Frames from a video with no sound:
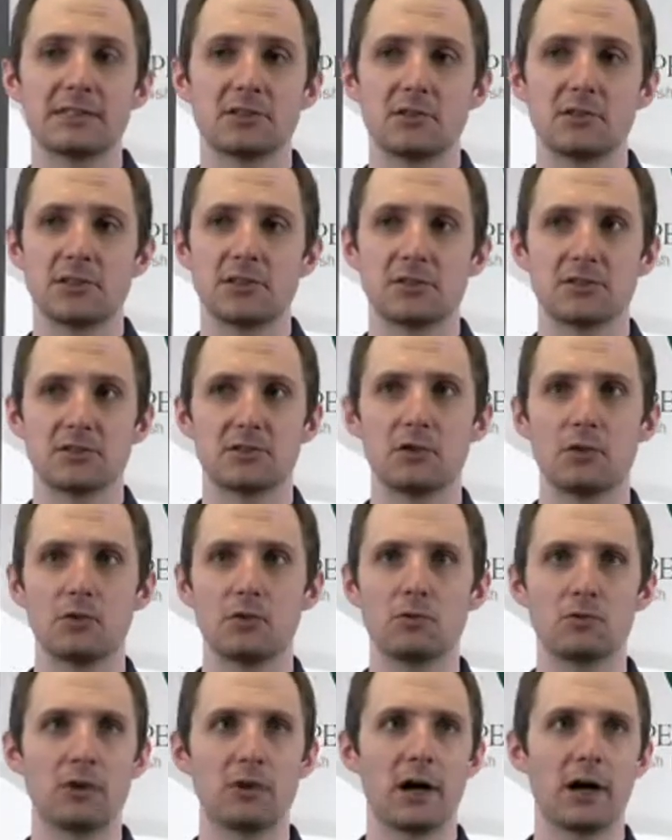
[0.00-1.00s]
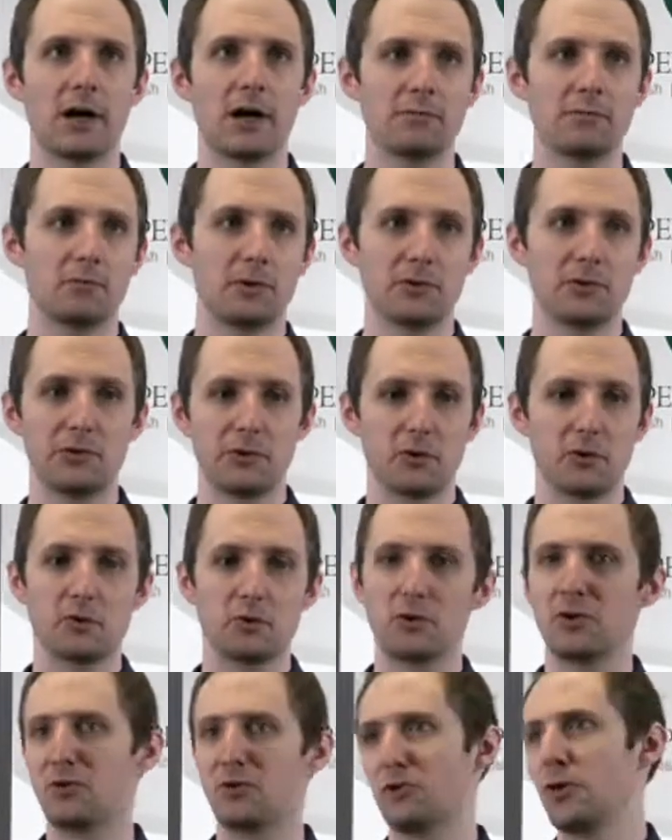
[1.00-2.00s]
So there's no
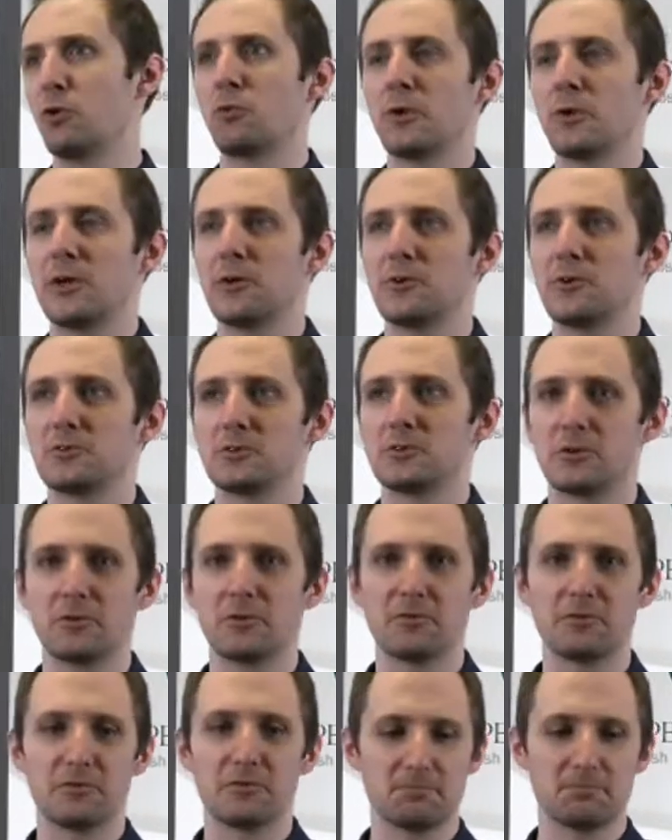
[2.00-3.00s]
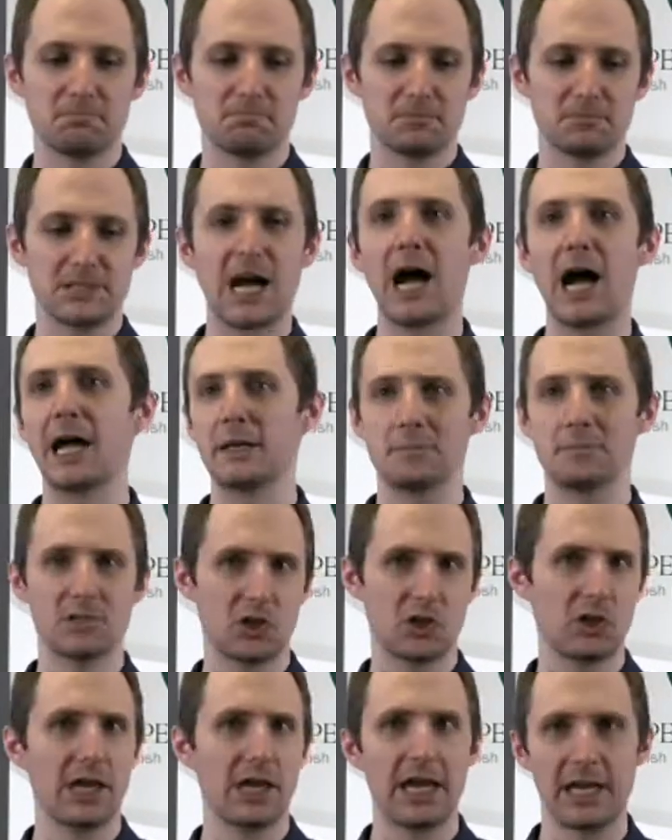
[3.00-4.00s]
real sort of time
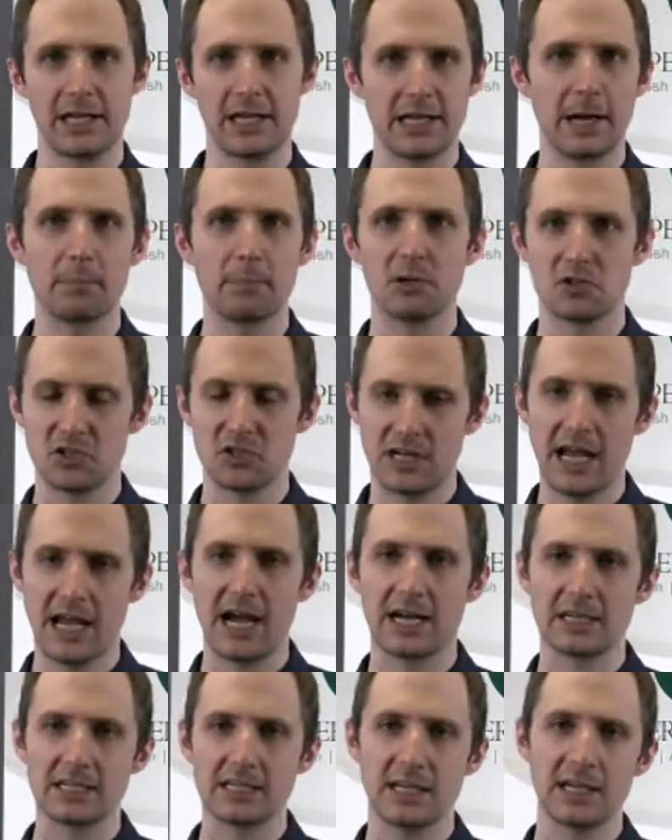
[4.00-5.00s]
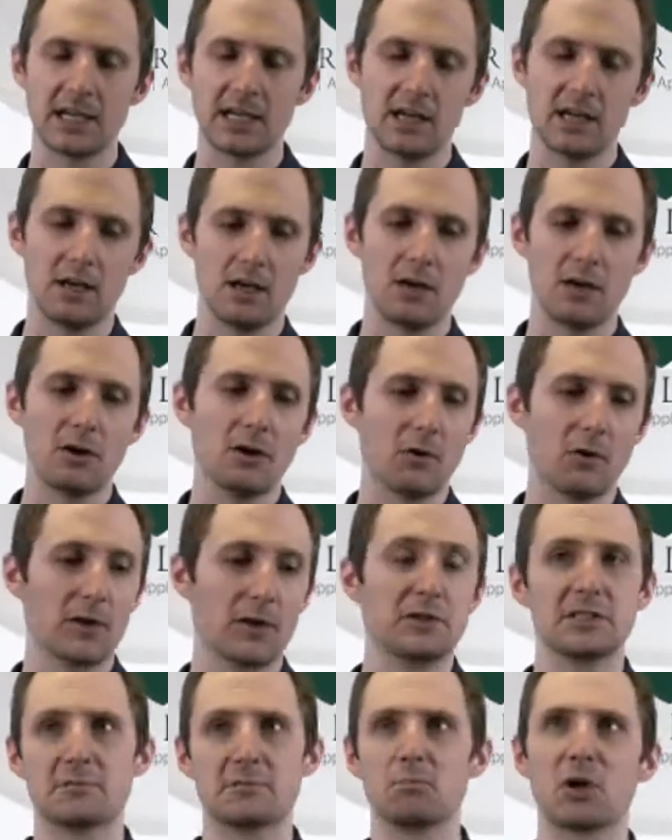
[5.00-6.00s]
delay in that person acting, or at
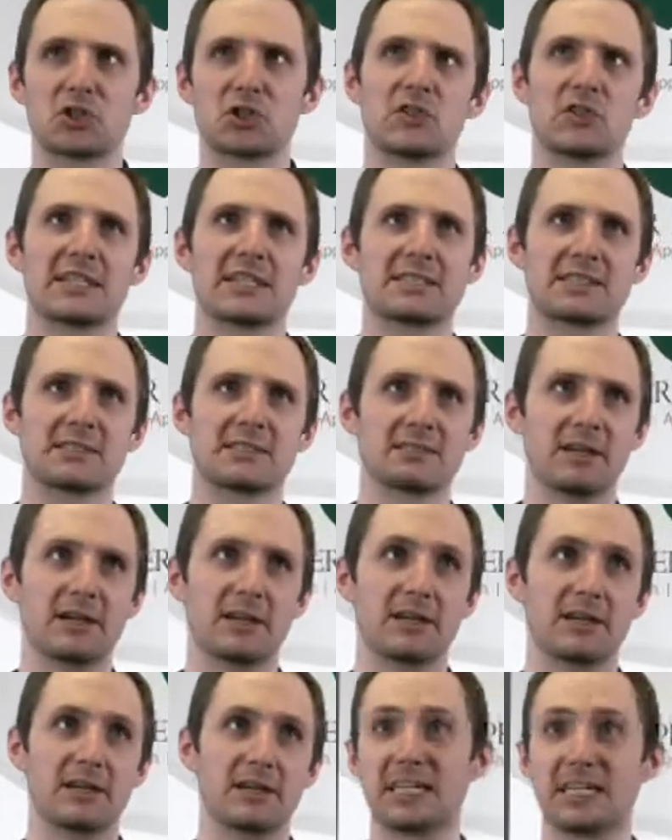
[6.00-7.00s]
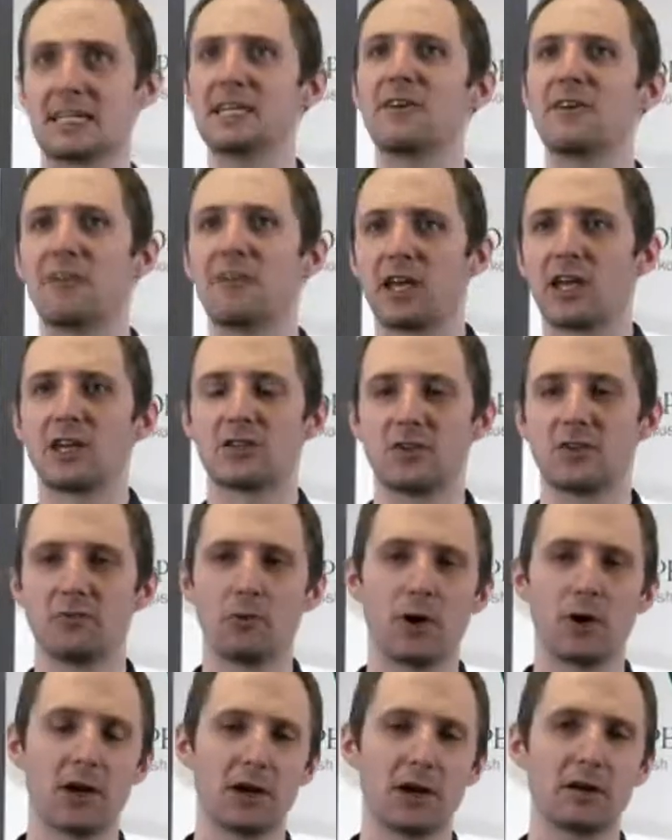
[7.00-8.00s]
least much less significant of
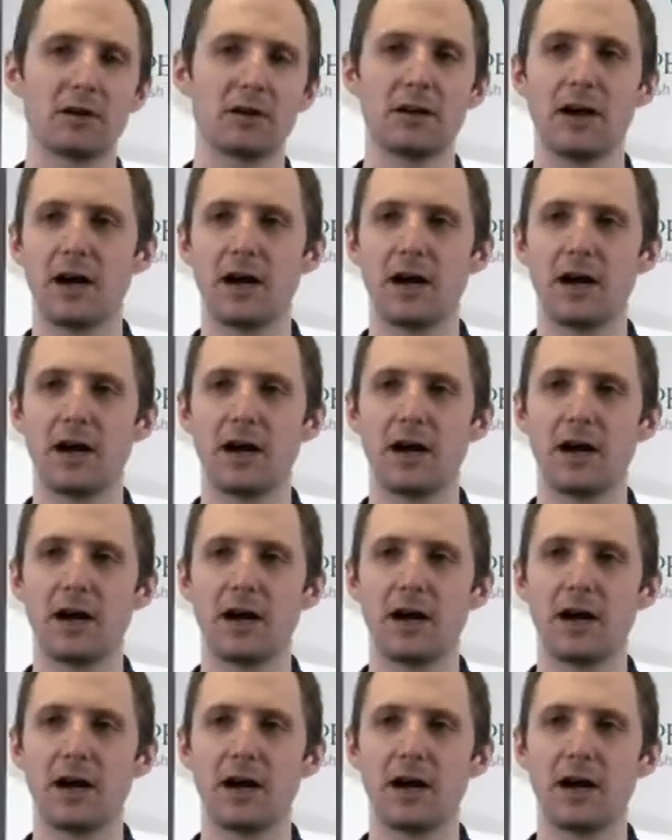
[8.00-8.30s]
one,